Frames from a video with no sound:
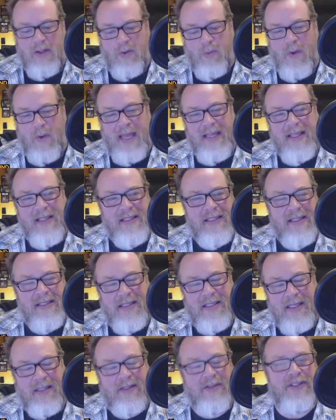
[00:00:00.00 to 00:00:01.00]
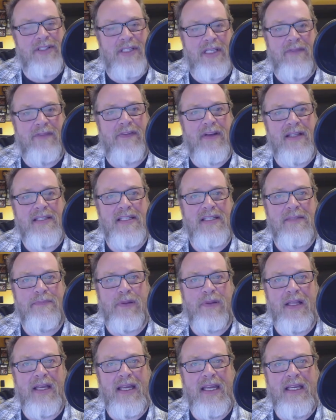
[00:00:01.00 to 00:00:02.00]
And the way that the Steelers defense
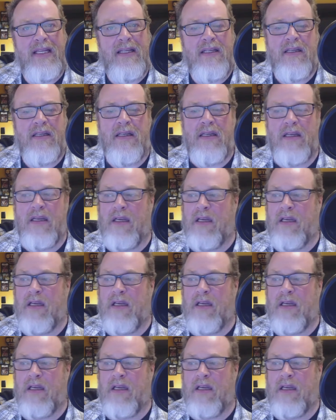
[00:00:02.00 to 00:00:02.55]
is playing,